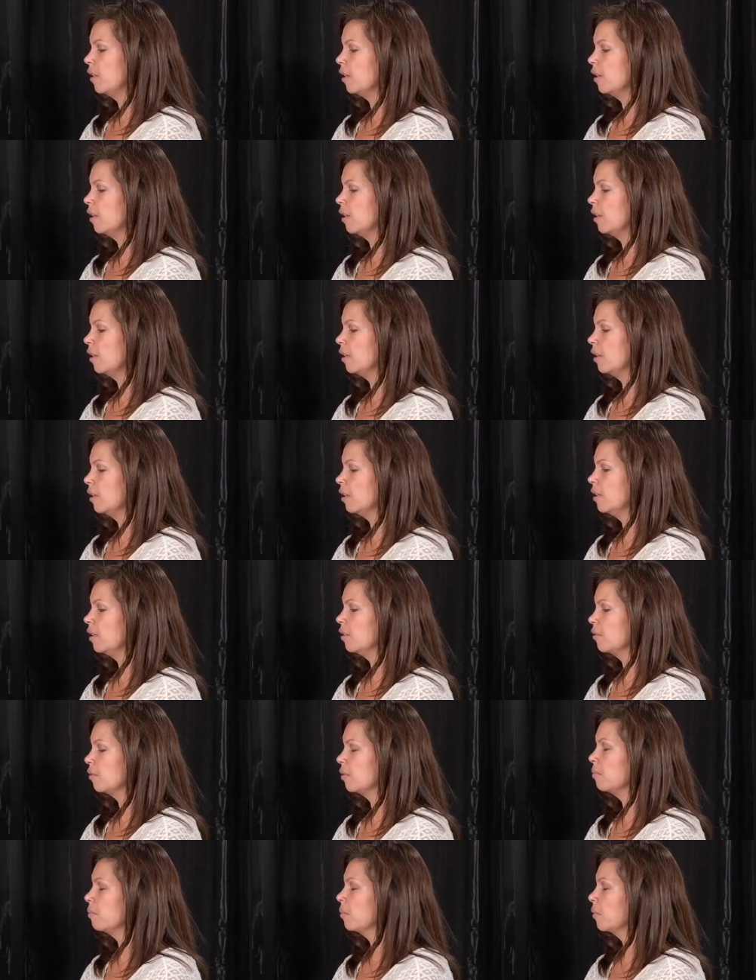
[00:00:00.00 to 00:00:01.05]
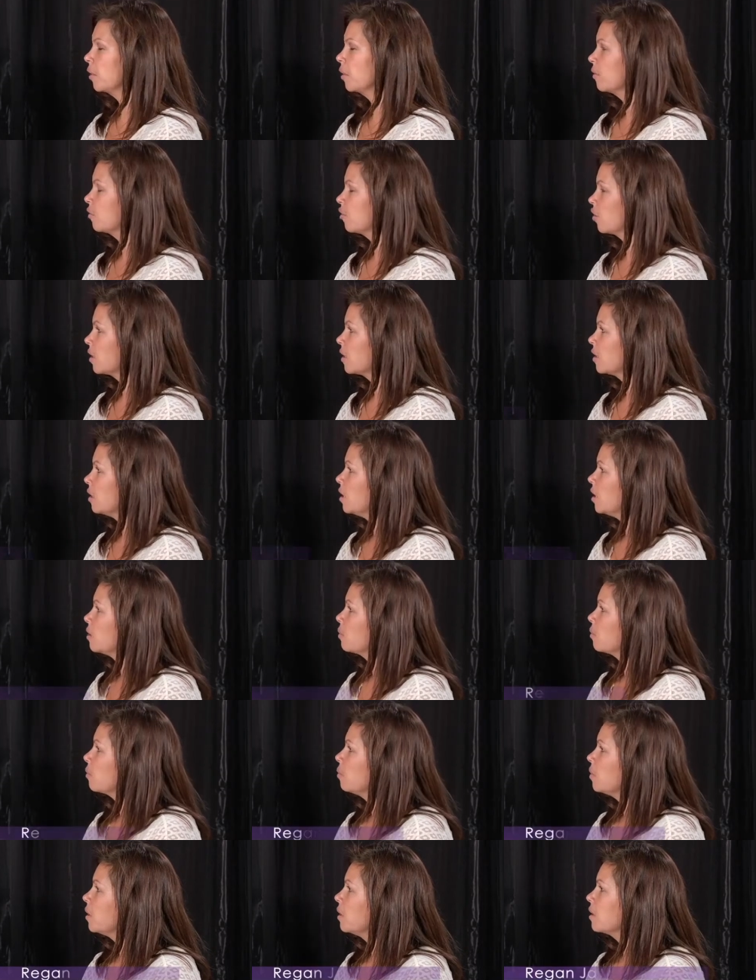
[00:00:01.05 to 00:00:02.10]
the interim board of trustees
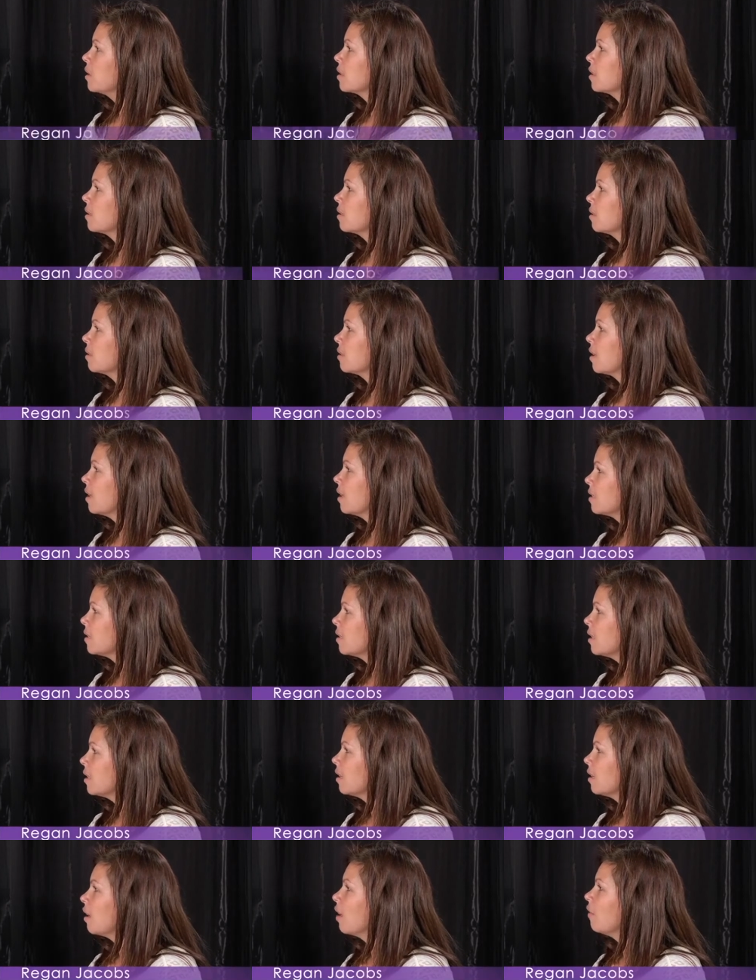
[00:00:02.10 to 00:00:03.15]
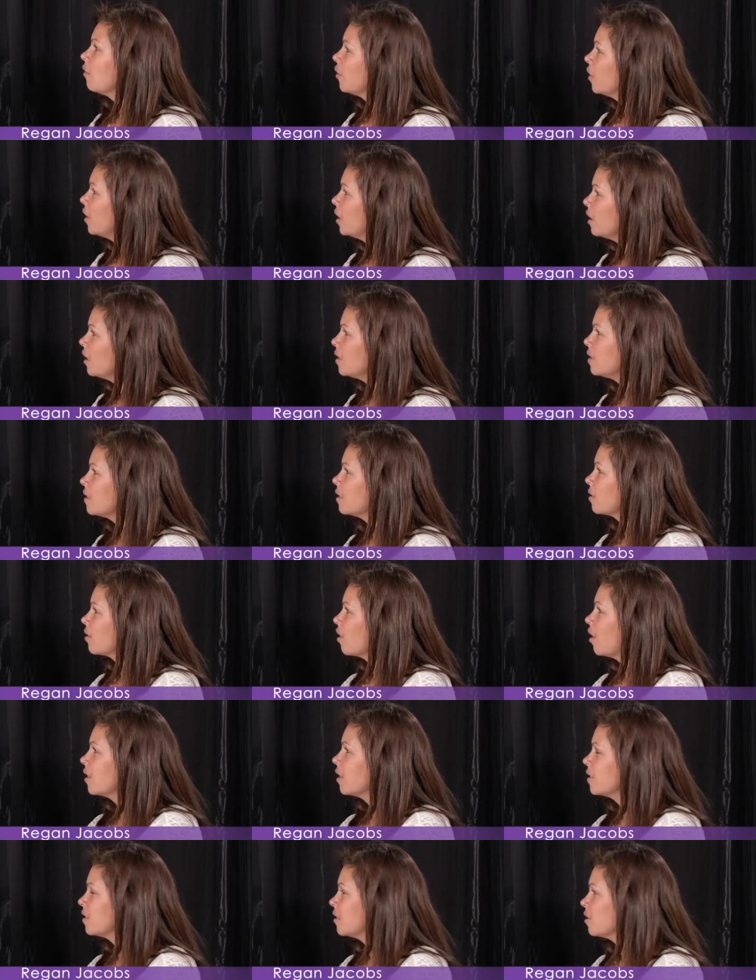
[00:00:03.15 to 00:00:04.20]
will be discussing governance, the
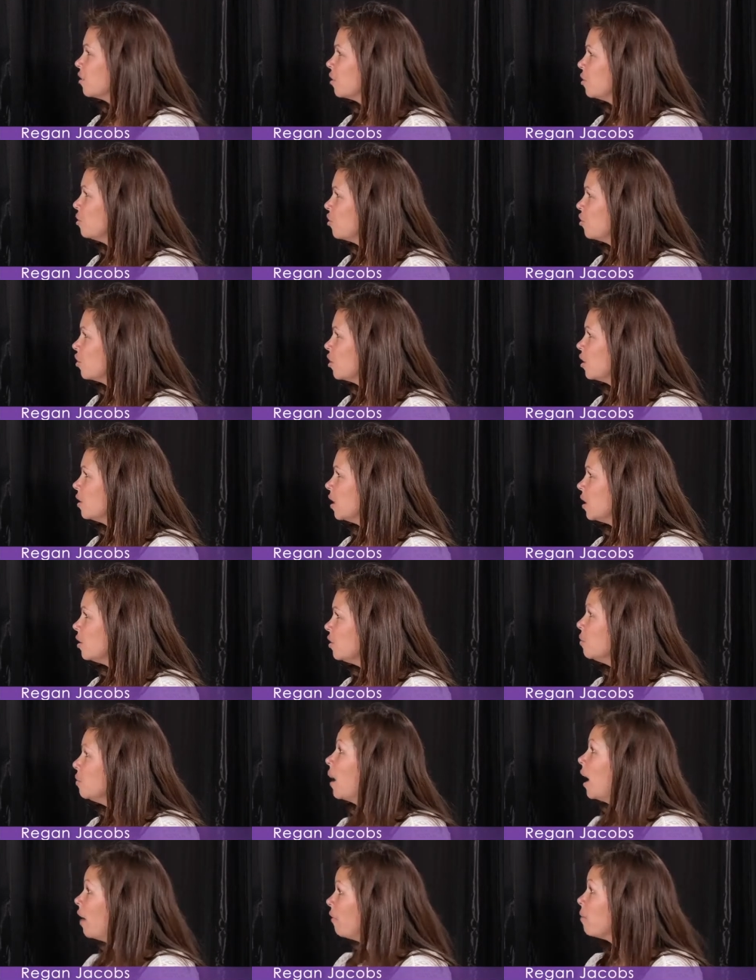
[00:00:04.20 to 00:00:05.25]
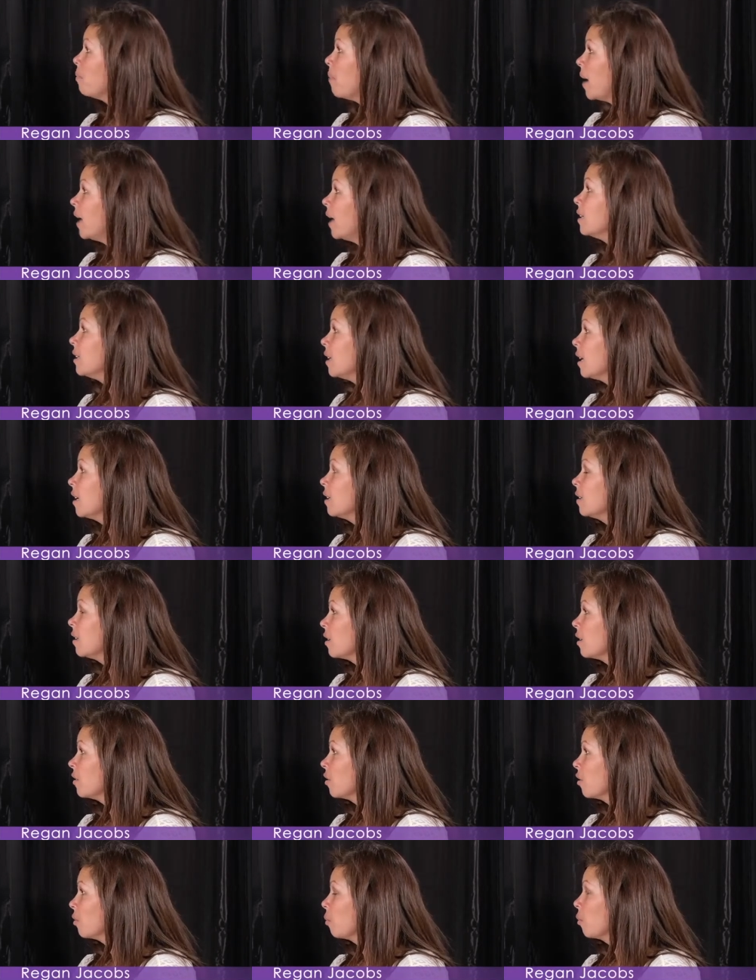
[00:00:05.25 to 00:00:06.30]
constitution. They do have a mandate
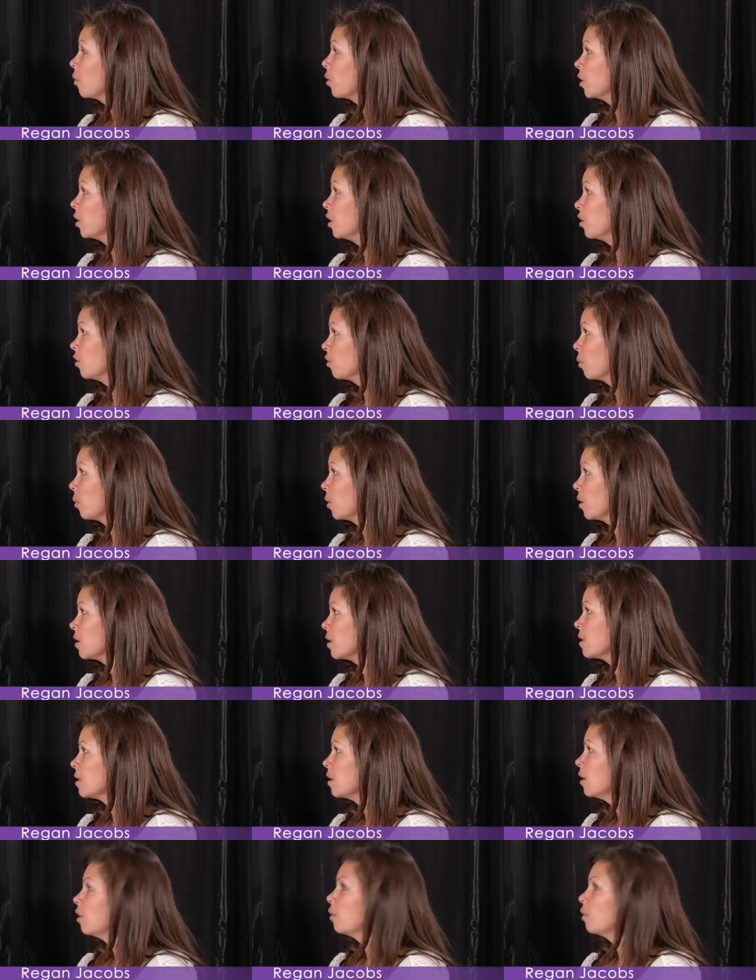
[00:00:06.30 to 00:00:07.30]
that they're working towards,